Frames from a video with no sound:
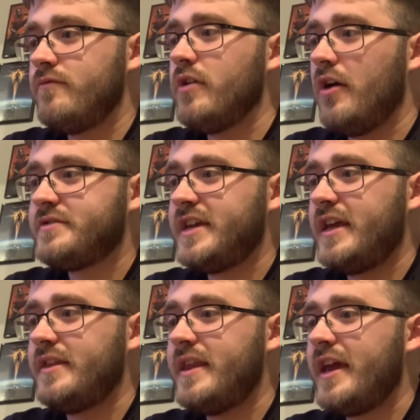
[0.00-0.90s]

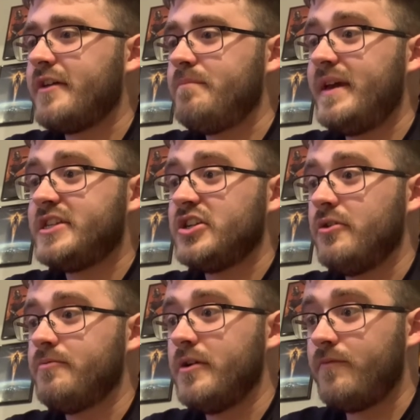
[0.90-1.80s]
obviously, Nick meeting
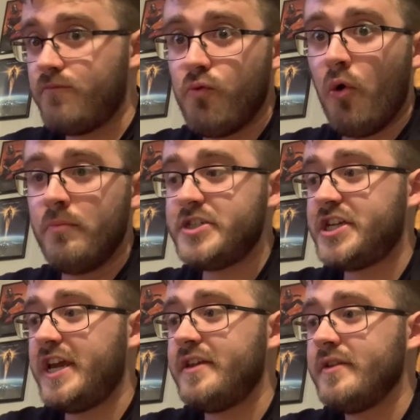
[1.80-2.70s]
up with War
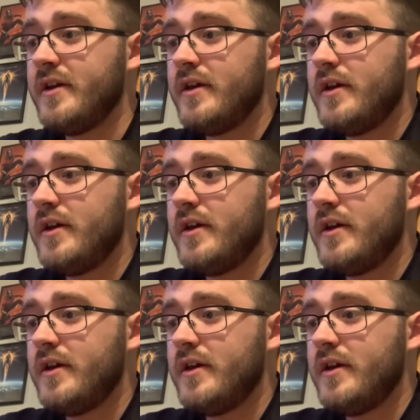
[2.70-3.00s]
Machine.